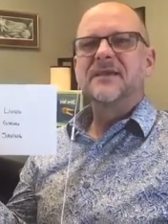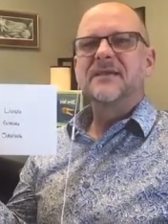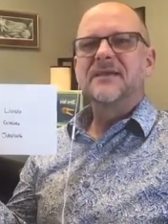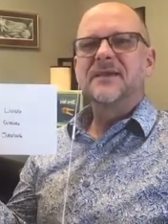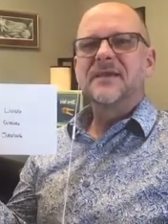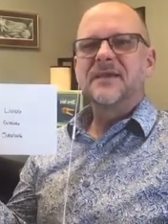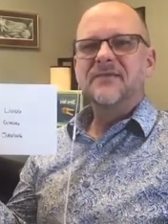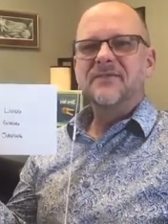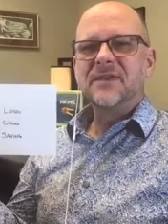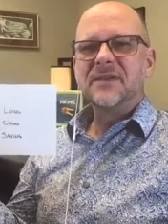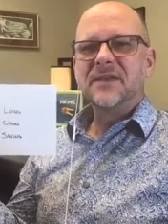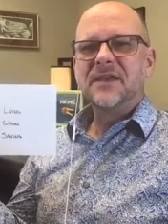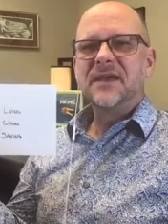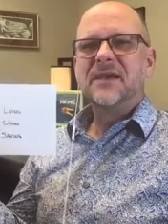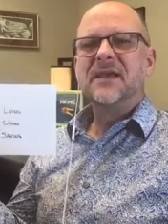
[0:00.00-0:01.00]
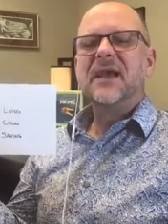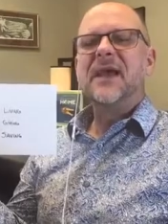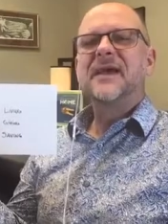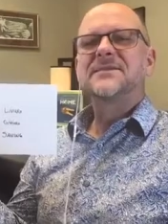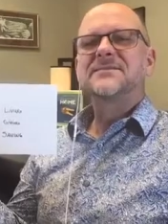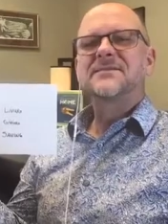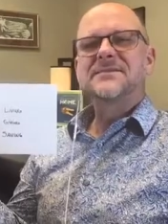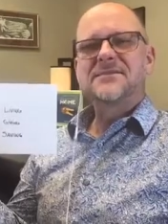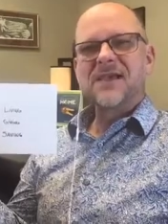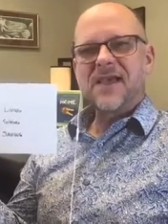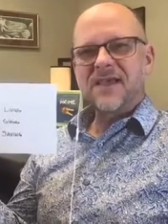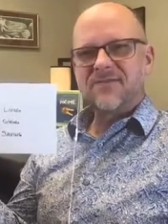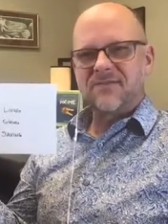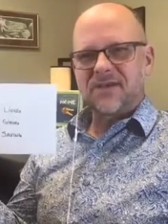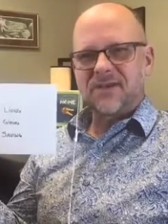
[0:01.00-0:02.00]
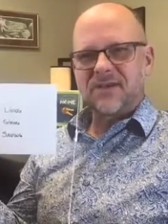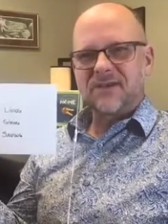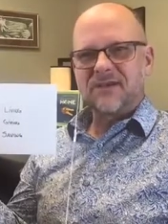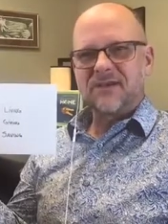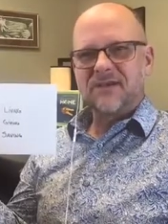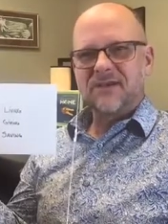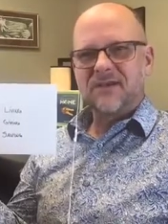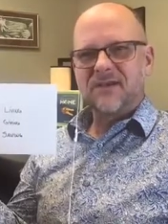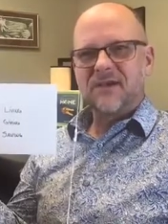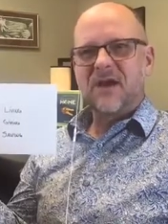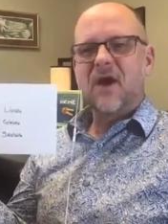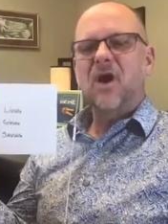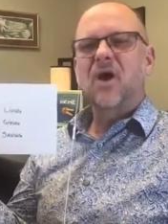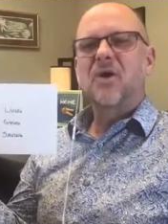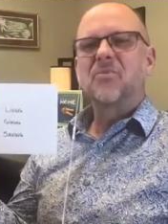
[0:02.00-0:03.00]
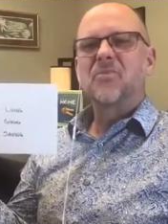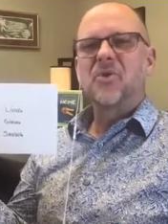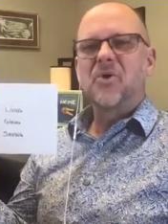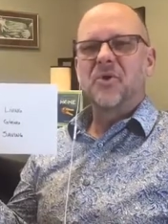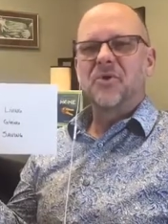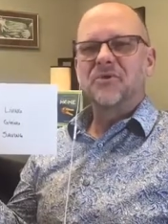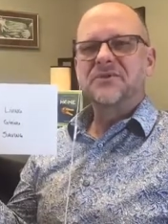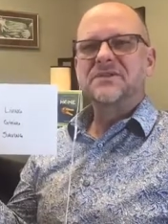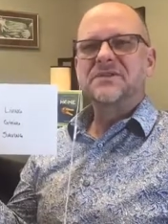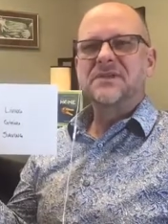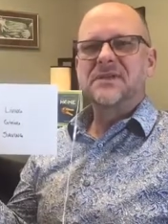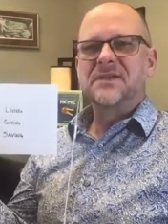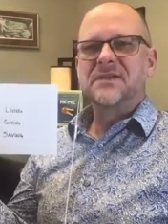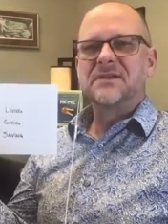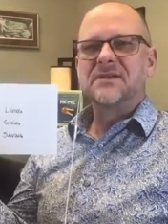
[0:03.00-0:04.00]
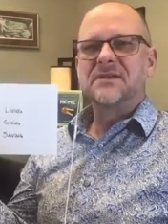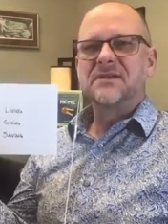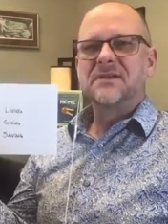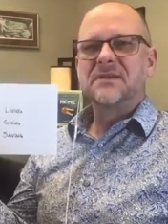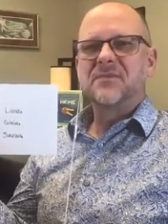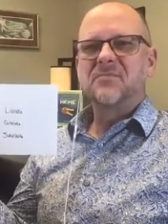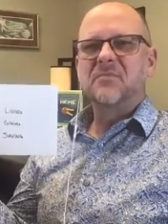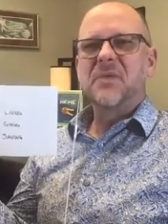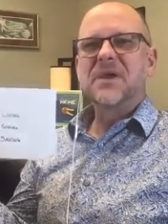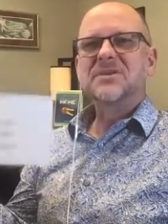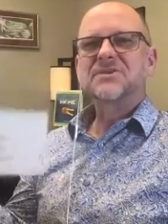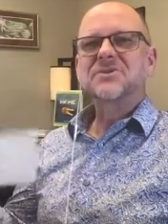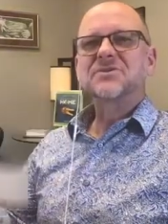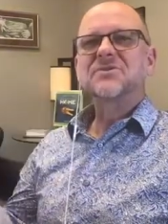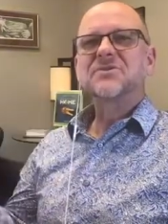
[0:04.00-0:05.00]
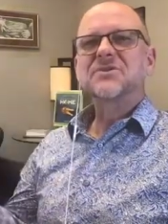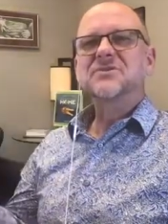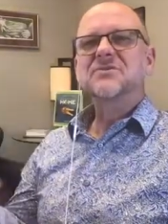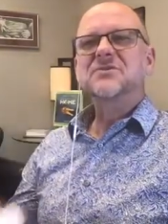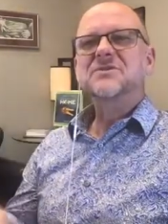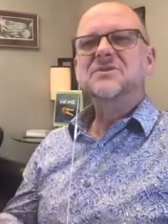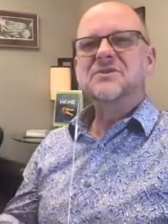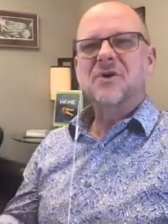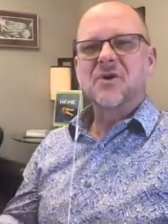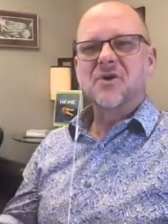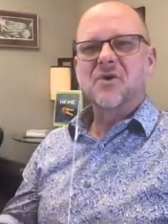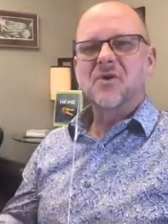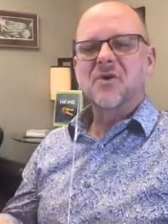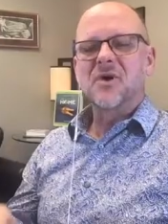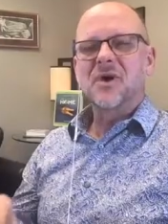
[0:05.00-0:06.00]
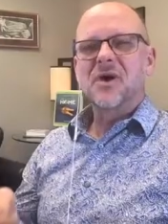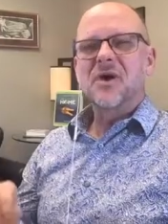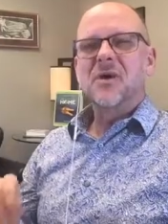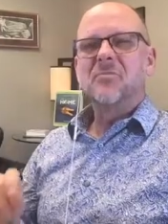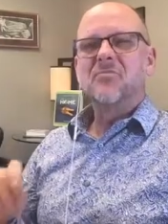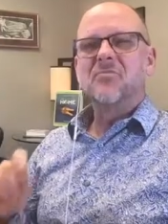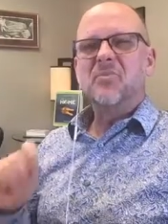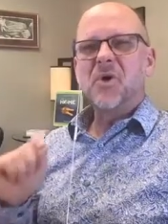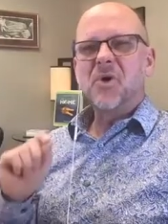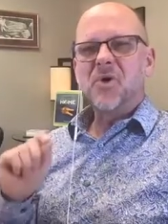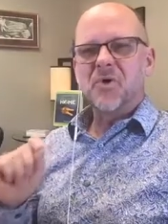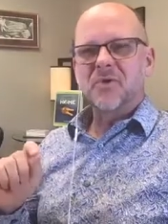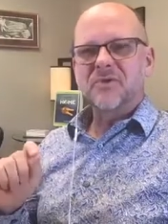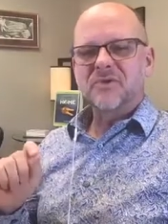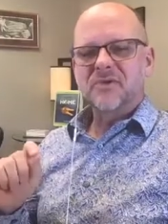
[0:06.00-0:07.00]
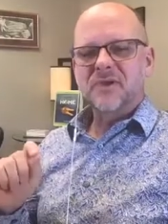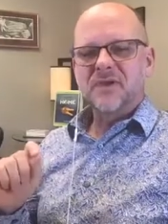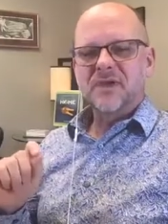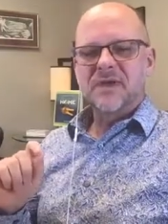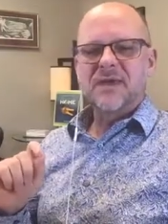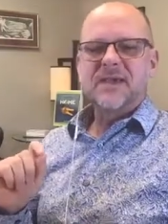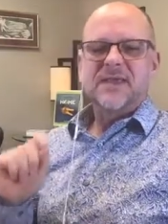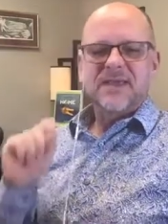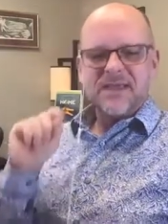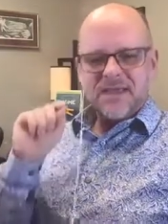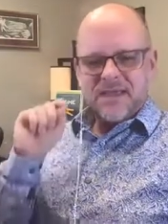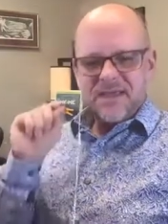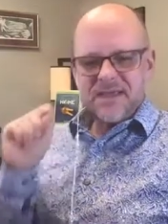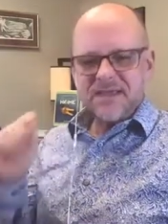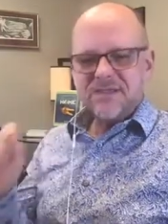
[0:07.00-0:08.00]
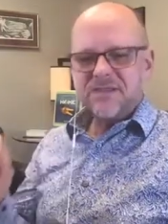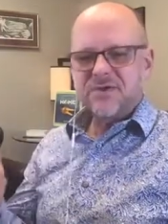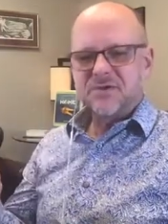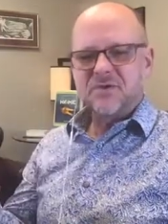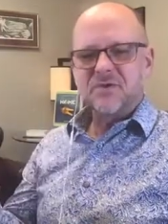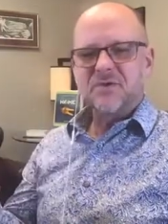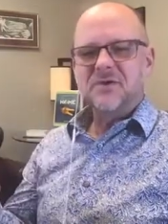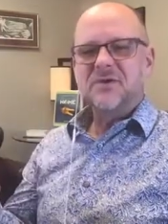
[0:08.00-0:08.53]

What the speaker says: Giving and saving are both seed. Make sure you sow both into